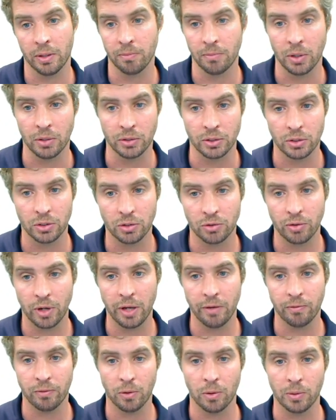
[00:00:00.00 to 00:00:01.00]
most
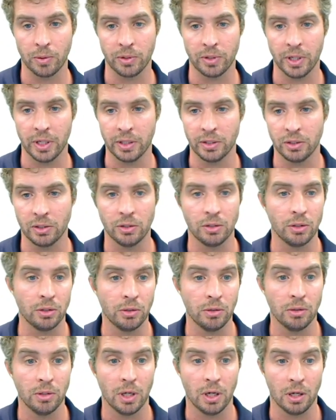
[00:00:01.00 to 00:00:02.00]
straightforward things to
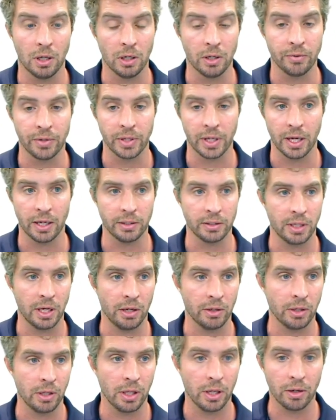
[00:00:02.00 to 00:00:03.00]
do on the CAS
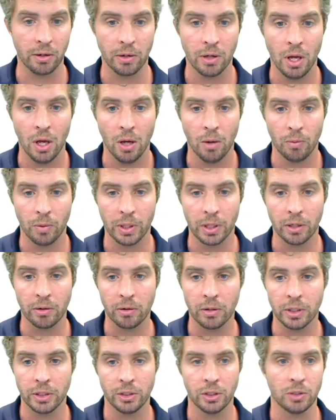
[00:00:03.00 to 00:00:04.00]
calculator. We
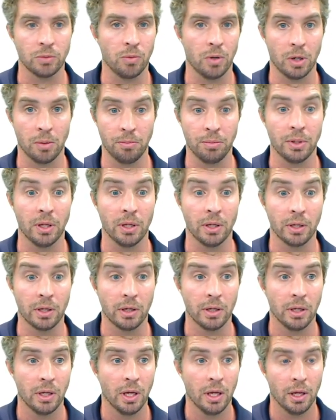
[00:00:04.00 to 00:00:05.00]
literally just want to plug
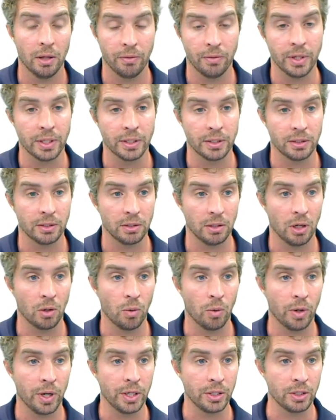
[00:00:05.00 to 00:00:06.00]
this
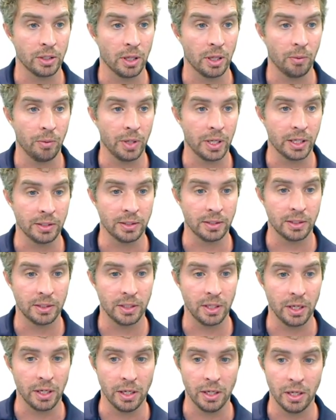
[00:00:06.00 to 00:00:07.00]
equation that we can
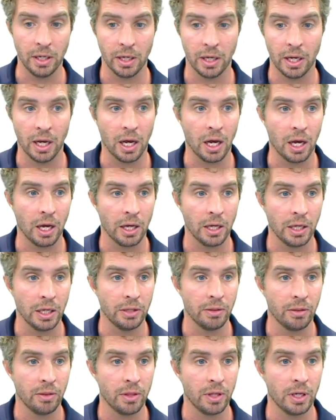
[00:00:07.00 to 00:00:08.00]
see
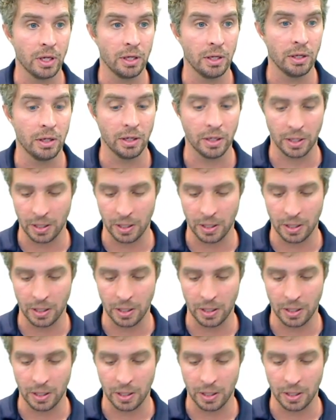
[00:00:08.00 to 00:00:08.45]
in the